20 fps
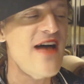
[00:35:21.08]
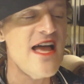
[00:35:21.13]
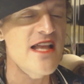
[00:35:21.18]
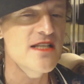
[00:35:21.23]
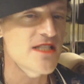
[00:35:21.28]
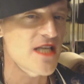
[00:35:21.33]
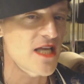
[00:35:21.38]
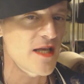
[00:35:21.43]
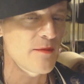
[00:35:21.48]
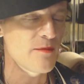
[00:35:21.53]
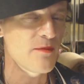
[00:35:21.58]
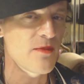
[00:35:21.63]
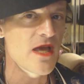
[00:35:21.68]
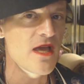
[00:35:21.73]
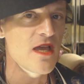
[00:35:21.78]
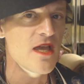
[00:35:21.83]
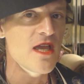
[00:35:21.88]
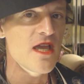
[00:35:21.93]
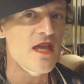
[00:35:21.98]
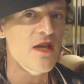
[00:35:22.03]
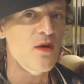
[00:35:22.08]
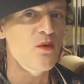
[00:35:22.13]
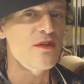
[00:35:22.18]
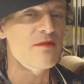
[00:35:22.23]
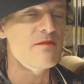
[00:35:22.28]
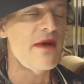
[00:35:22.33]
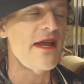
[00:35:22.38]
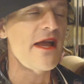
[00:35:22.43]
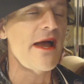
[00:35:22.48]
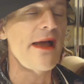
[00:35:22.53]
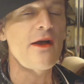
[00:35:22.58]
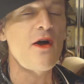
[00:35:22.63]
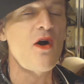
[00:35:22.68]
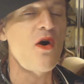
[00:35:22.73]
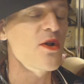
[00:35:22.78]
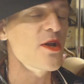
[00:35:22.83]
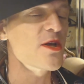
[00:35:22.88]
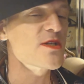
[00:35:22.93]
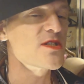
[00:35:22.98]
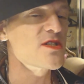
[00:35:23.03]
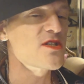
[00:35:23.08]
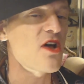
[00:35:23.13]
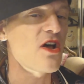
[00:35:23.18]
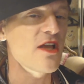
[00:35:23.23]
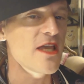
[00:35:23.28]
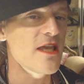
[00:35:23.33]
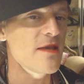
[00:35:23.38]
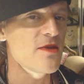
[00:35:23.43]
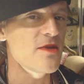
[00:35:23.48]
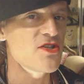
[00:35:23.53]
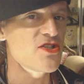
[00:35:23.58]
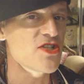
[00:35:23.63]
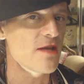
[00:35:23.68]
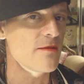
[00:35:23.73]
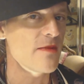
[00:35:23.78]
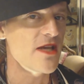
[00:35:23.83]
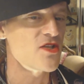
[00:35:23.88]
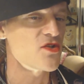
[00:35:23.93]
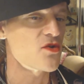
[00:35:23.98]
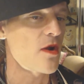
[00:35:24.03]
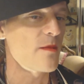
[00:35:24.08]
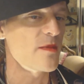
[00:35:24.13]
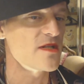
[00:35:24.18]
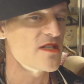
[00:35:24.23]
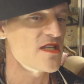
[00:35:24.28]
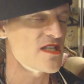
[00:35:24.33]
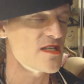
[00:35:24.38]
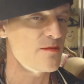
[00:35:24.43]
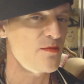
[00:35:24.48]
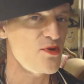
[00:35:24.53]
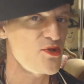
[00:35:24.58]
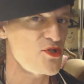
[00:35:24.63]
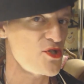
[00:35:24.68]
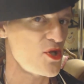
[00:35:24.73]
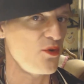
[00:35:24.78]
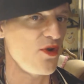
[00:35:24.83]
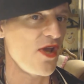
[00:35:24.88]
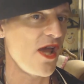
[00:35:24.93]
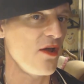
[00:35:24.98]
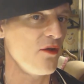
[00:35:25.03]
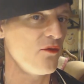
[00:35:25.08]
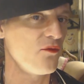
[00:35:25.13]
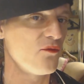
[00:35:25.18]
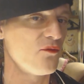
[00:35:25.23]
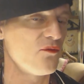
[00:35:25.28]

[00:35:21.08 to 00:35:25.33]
Fandom with my iconic star image and my dramatist persona.